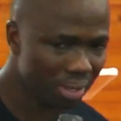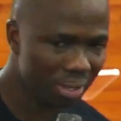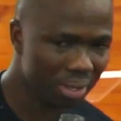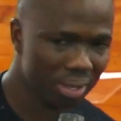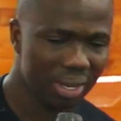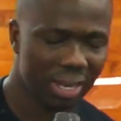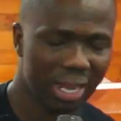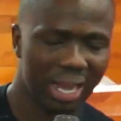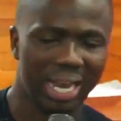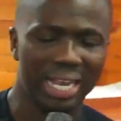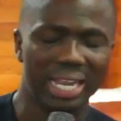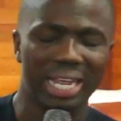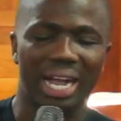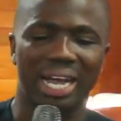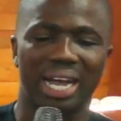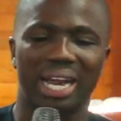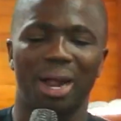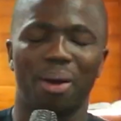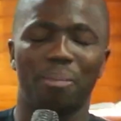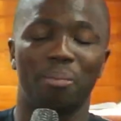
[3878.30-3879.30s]
And the crab,
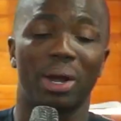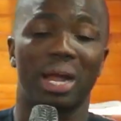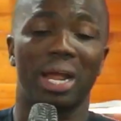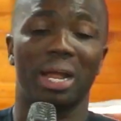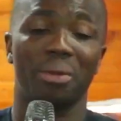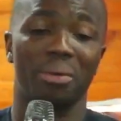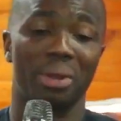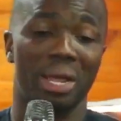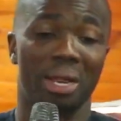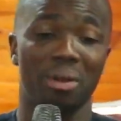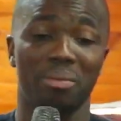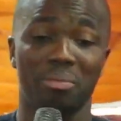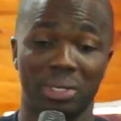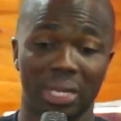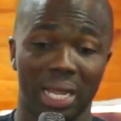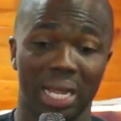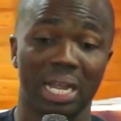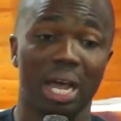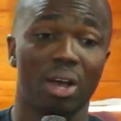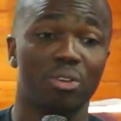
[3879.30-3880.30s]
yeah,
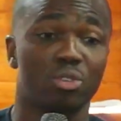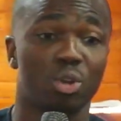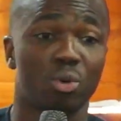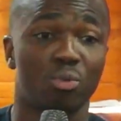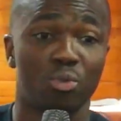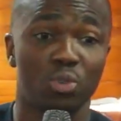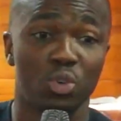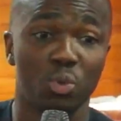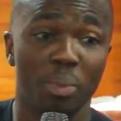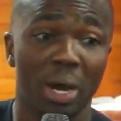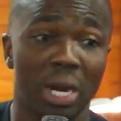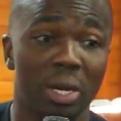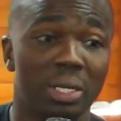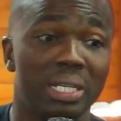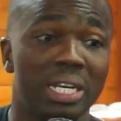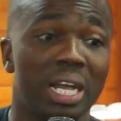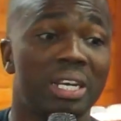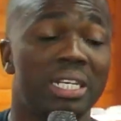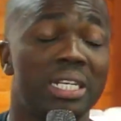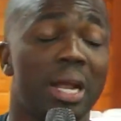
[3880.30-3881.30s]
eh, stuff. Do man, yeah,
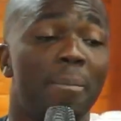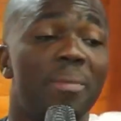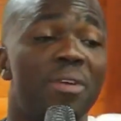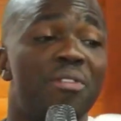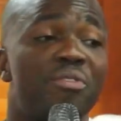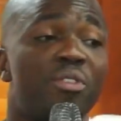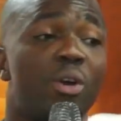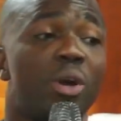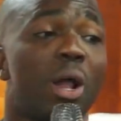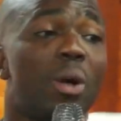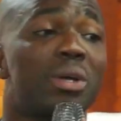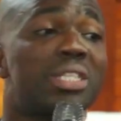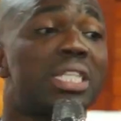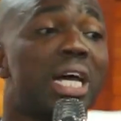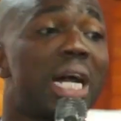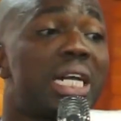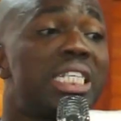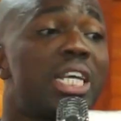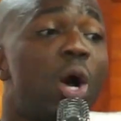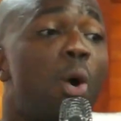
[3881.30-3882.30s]
I mean, for now, start,
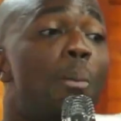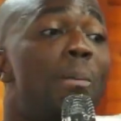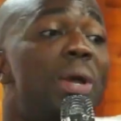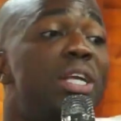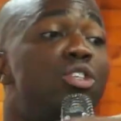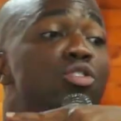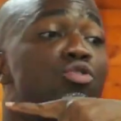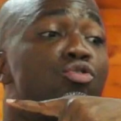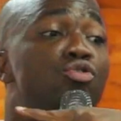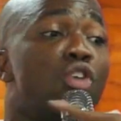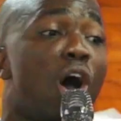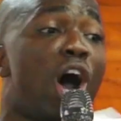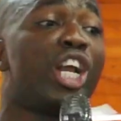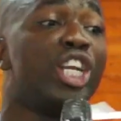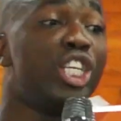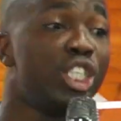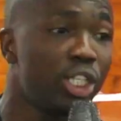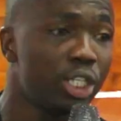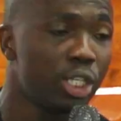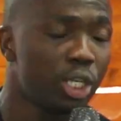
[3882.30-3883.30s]
yeah, will be Johnny,
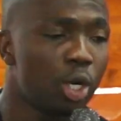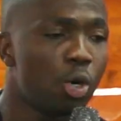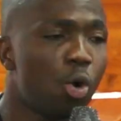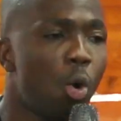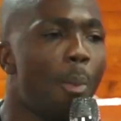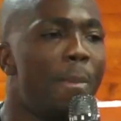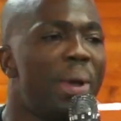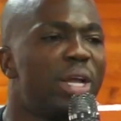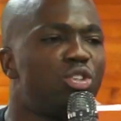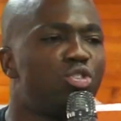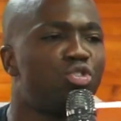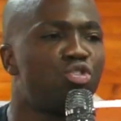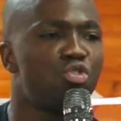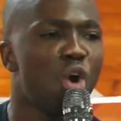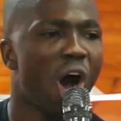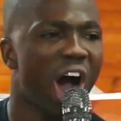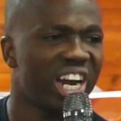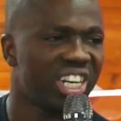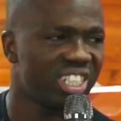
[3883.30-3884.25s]
will be Johnny